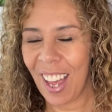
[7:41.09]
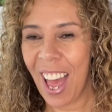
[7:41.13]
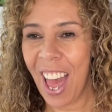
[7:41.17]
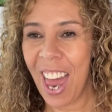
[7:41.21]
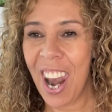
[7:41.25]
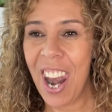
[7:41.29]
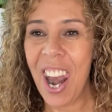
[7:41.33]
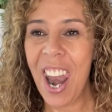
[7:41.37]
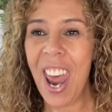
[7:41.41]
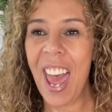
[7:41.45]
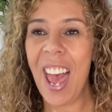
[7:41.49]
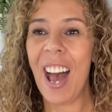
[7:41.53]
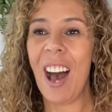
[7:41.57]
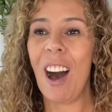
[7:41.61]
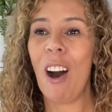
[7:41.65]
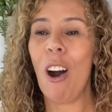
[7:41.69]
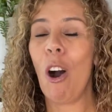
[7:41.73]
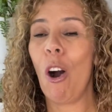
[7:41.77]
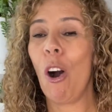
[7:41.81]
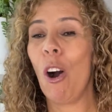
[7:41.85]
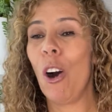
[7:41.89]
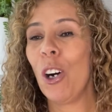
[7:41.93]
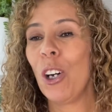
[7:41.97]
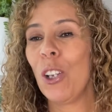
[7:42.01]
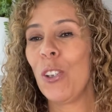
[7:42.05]
and
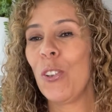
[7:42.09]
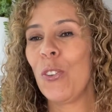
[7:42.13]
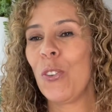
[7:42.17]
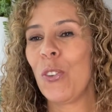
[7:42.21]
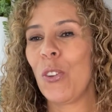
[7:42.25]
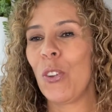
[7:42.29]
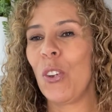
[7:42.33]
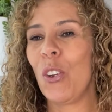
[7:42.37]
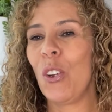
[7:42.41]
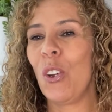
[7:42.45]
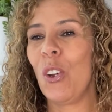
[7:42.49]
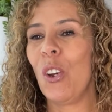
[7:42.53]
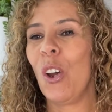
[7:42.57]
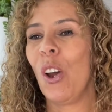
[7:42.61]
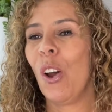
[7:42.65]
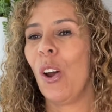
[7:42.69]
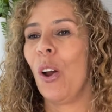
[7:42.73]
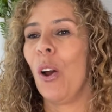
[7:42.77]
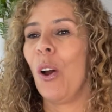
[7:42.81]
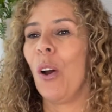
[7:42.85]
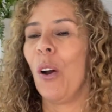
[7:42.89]
now on to